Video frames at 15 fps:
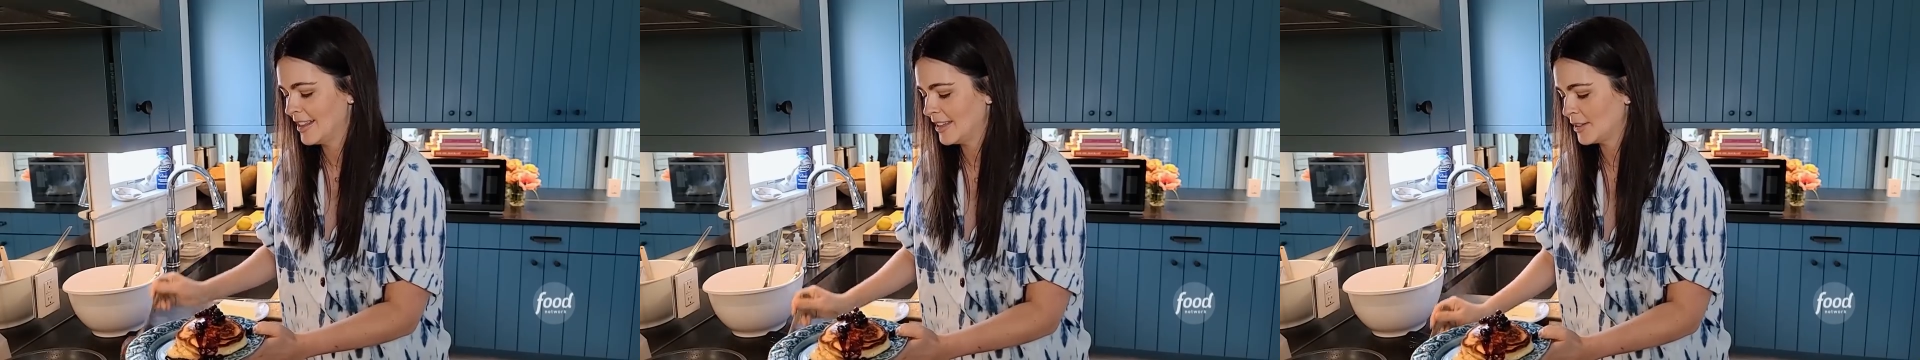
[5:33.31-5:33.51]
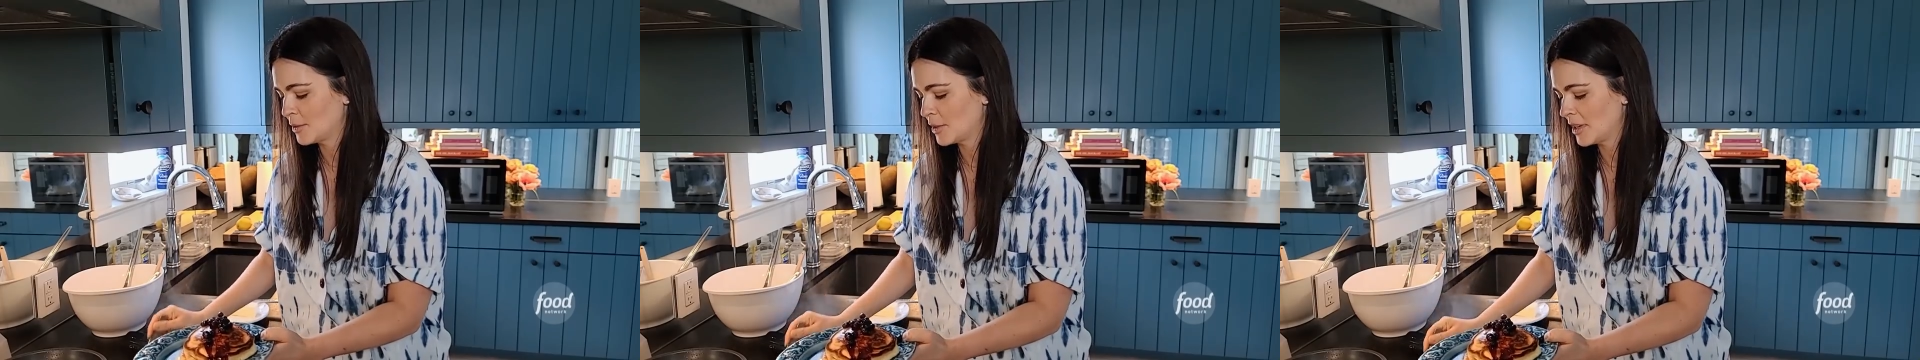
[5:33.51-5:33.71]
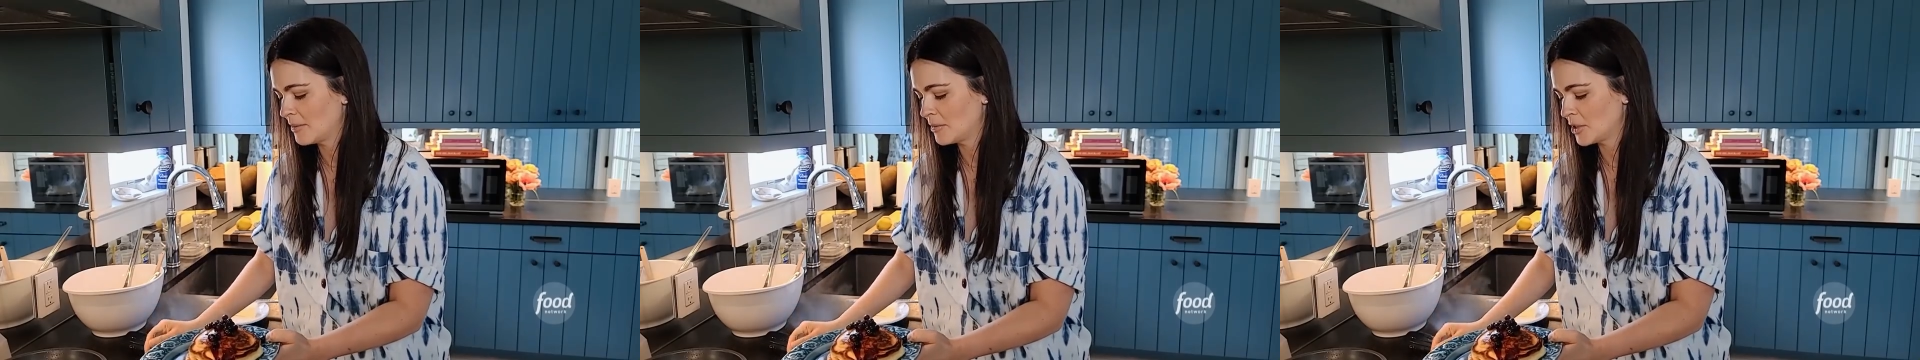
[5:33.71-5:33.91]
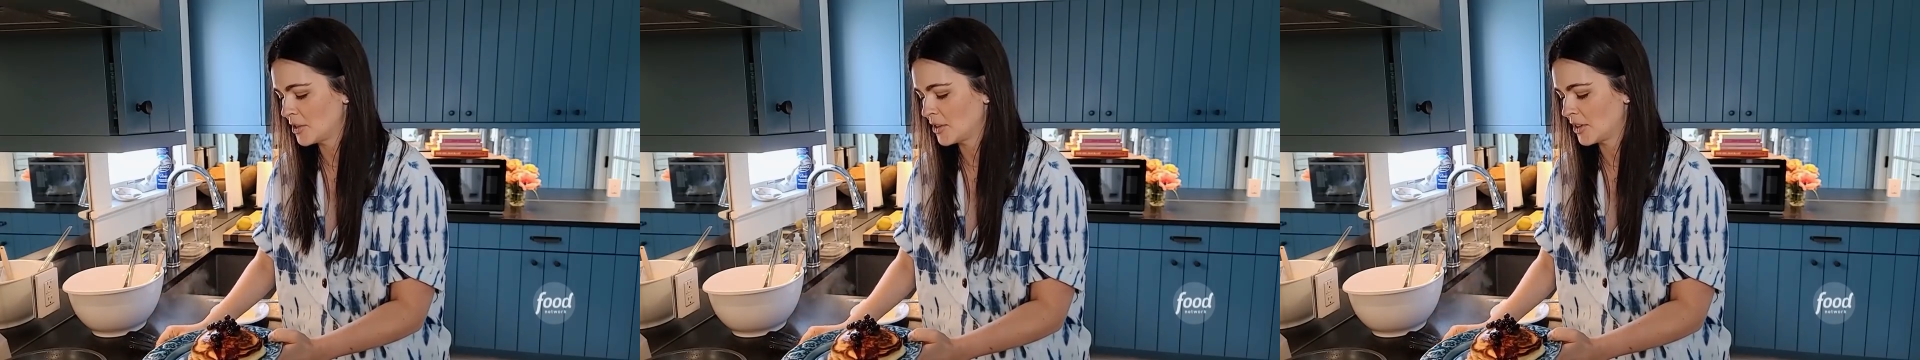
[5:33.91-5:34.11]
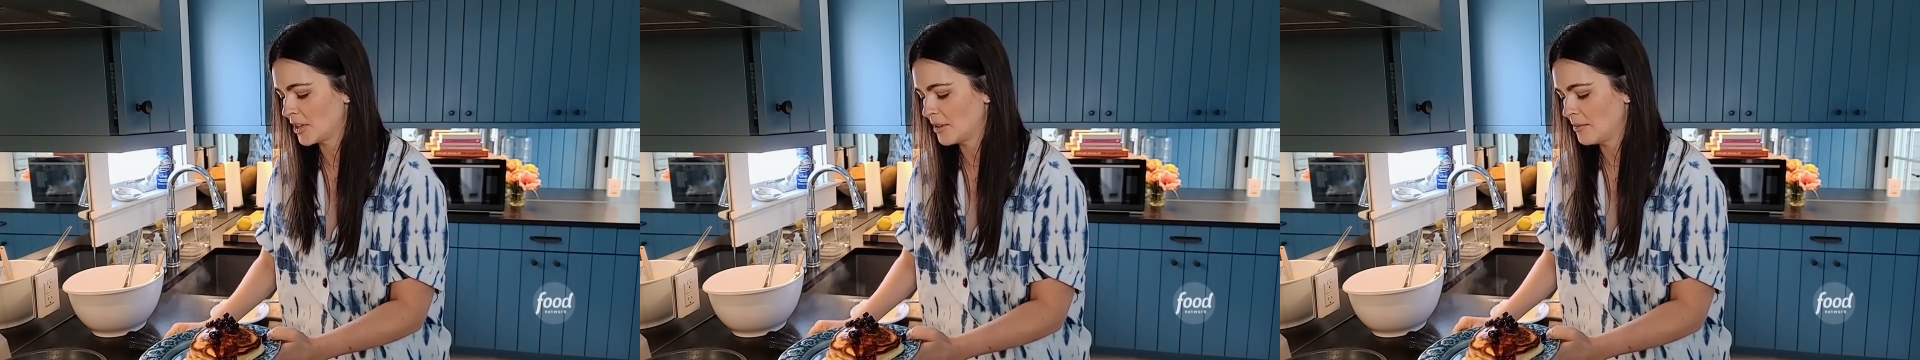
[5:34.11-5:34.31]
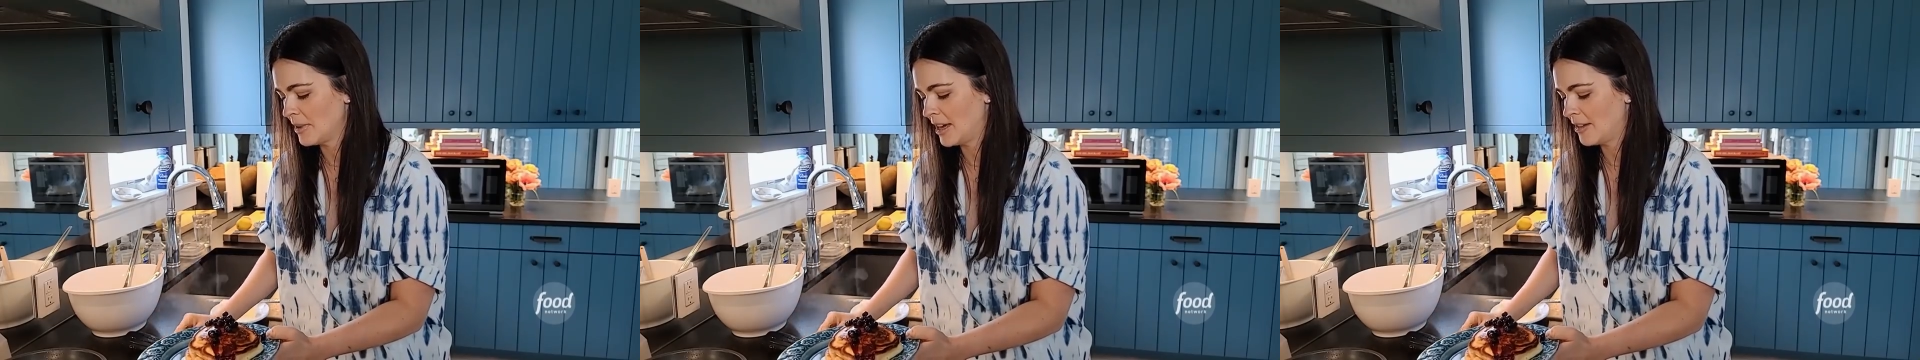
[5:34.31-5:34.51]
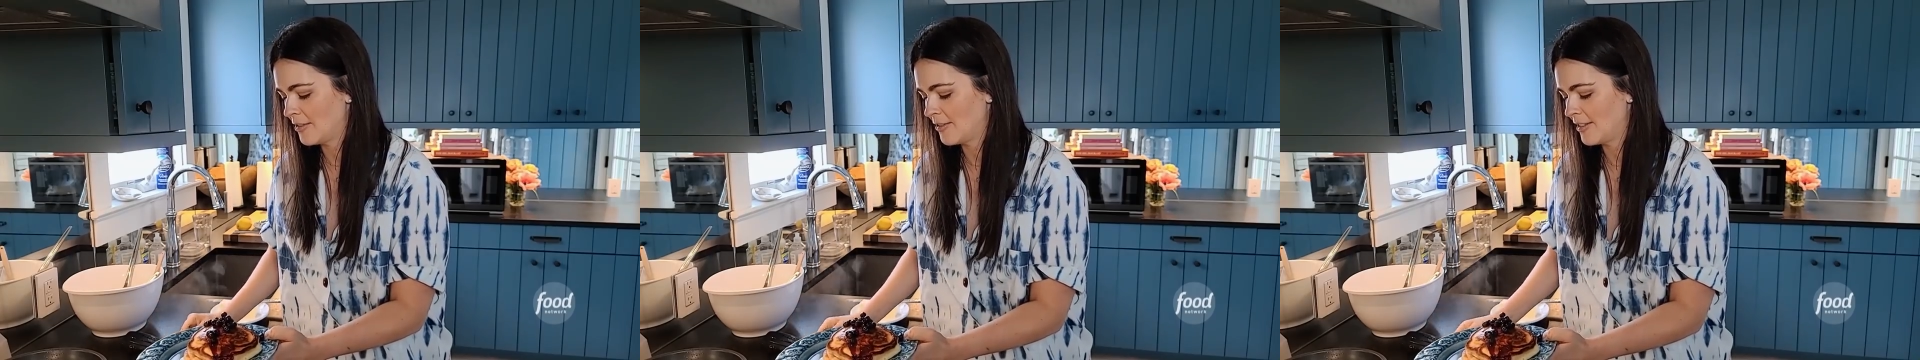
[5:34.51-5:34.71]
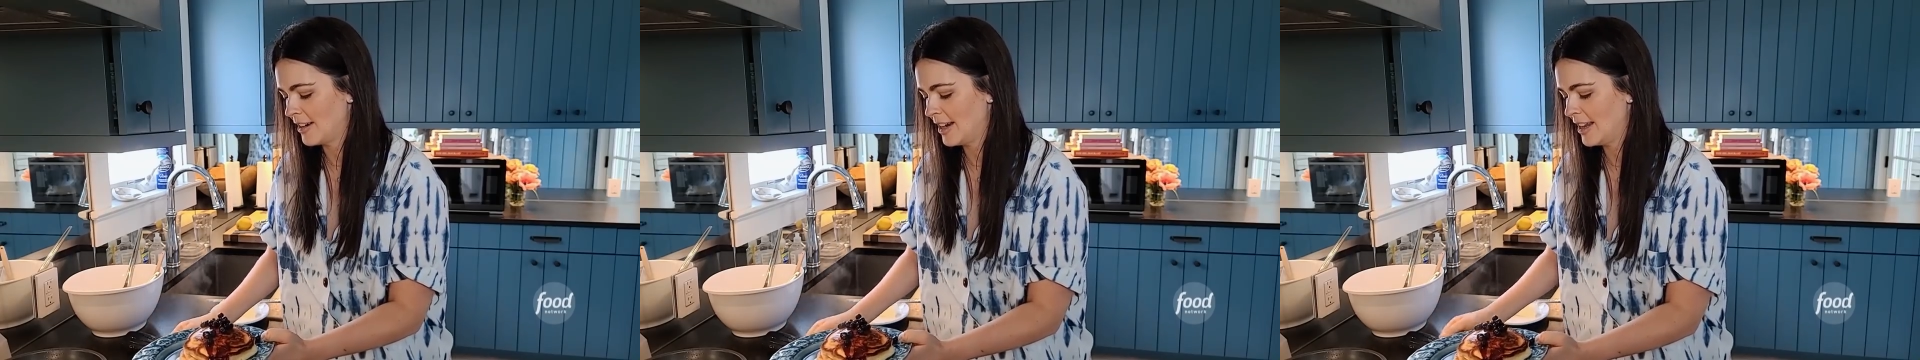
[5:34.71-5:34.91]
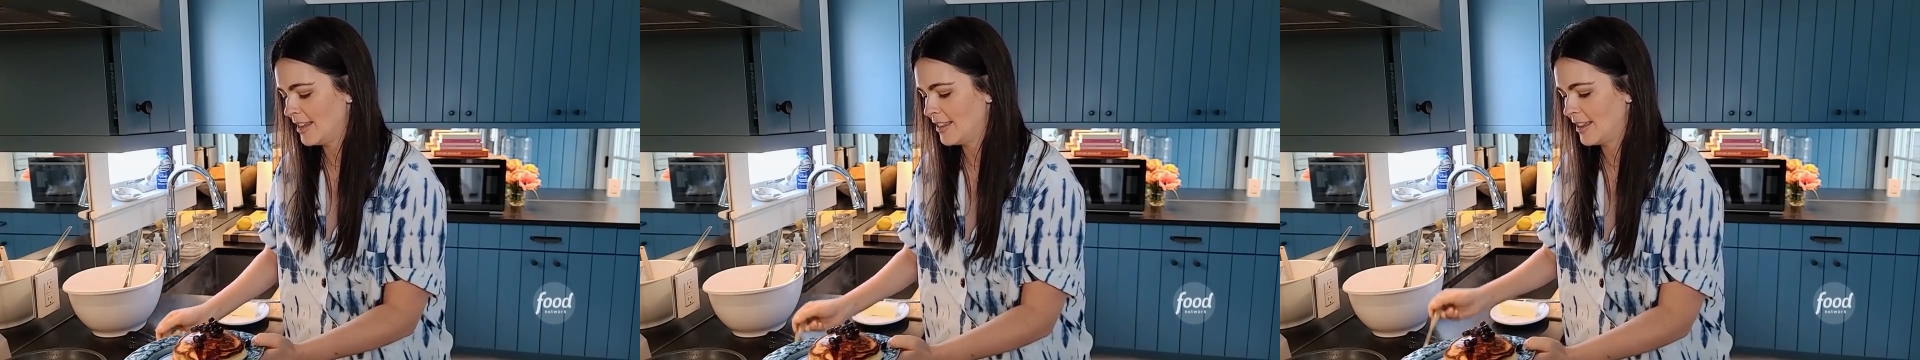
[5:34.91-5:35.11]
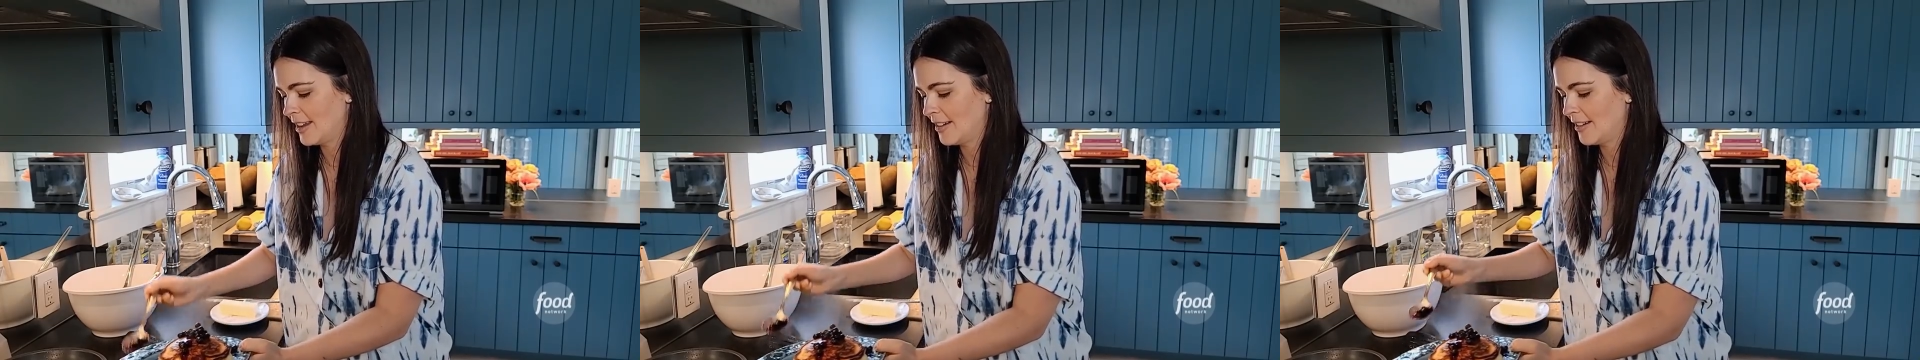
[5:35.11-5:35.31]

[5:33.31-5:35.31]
that's what I'm talking about right